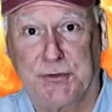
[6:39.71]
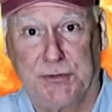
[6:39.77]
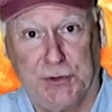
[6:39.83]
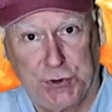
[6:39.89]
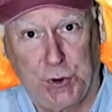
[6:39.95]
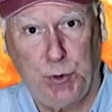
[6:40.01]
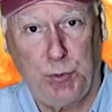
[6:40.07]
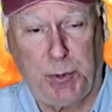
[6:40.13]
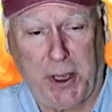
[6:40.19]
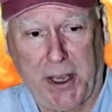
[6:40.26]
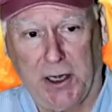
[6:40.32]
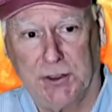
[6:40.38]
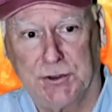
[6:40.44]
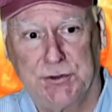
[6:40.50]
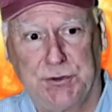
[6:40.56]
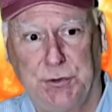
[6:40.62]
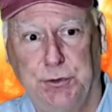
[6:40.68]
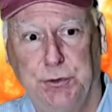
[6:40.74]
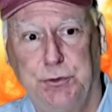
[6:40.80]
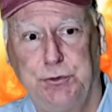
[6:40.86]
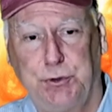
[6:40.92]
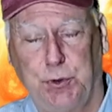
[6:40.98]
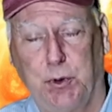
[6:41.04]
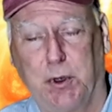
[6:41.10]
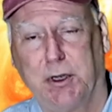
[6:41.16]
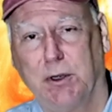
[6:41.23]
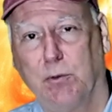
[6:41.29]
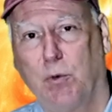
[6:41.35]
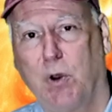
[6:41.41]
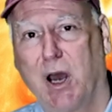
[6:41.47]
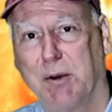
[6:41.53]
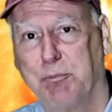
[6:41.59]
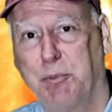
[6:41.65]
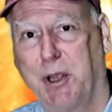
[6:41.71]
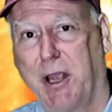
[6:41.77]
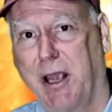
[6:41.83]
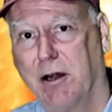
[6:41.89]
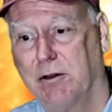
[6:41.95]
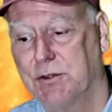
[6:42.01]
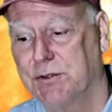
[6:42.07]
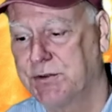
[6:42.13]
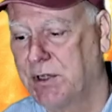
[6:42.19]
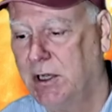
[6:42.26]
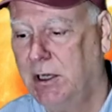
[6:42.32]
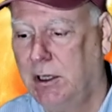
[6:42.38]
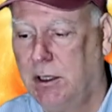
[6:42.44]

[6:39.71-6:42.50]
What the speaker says: for two 200-watt panels,